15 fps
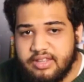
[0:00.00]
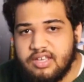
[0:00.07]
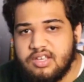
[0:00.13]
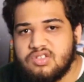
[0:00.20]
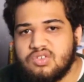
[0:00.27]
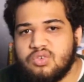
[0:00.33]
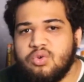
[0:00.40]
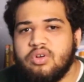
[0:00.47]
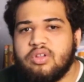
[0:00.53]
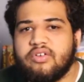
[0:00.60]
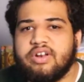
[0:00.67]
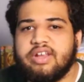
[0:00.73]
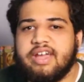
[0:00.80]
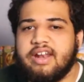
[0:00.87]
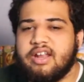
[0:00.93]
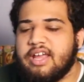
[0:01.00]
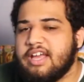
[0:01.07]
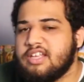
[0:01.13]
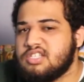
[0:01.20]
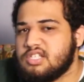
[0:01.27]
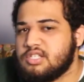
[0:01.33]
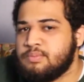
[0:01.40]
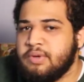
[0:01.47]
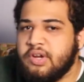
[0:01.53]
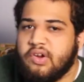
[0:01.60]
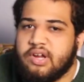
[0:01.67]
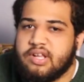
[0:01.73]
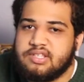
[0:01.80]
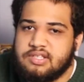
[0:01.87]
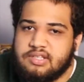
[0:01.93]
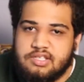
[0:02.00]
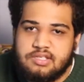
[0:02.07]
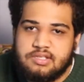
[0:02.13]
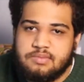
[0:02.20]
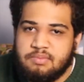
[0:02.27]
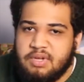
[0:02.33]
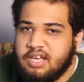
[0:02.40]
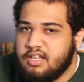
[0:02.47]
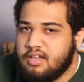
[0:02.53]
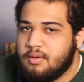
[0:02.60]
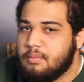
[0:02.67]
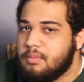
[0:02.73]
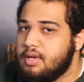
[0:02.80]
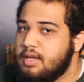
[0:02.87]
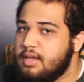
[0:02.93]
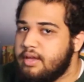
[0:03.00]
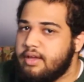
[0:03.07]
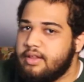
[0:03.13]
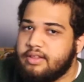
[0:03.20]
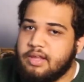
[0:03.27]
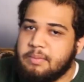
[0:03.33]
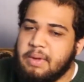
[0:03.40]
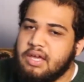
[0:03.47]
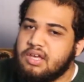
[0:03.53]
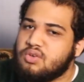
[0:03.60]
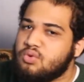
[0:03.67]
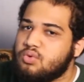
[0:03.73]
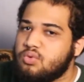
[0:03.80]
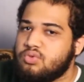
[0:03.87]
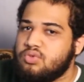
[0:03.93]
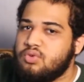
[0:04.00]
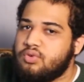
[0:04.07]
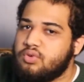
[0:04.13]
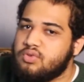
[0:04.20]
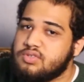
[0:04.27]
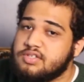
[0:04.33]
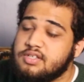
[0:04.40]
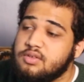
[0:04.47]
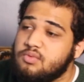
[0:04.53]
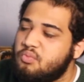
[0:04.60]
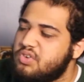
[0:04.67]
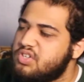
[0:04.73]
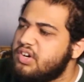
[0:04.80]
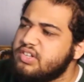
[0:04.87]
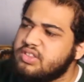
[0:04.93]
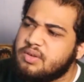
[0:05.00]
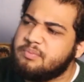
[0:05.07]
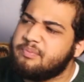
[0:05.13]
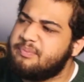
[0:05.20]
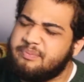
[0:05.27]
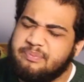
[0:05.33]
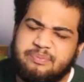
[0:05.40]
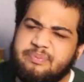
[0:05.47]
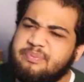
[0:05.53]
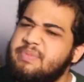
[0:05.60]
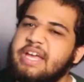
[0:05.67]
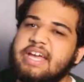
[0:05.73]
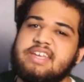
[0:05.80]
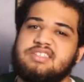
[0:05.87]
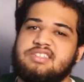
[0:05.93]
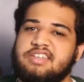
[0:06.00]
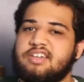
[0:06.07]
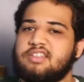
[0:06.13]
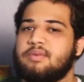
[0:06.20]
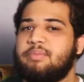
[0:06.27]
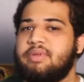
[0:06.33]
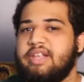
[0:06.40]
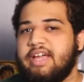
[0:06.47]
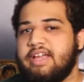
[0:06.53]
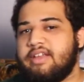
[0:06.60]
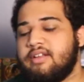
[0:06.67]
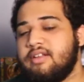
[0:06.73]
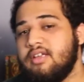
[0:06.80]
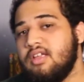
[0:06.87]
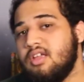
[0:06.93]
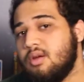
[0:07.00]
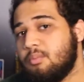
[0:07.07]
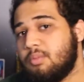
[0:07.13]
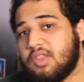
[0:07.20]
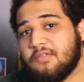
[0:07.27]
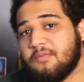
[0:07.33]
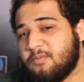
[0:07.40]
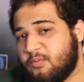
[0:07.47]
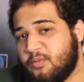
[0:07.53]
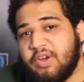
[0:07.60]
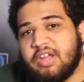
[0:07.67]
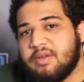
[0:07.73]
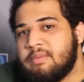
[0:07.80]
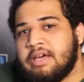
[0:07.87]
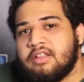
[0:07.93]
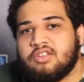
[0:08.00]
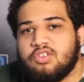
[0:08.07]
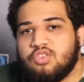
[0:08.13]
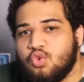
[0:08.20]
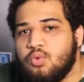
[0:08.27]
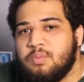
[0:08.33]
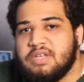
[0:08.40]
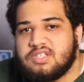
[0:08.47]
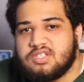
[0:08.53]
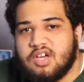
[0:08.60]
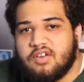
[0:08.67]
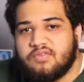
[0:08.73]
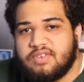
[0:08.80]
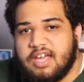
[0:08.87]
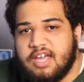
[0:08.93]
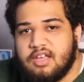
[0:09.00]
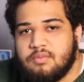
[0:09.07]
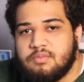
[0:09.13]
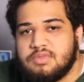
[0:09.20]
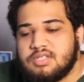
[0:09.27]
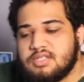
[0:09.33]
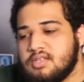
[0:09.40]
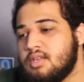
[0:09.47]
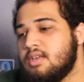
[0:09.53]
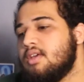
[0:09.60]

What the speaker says: Thing is, Google already kind of has experience in this medium. They make Google Doodles, which aren't the biggest thing on the planet, but they're freaking better than Ubisoft games.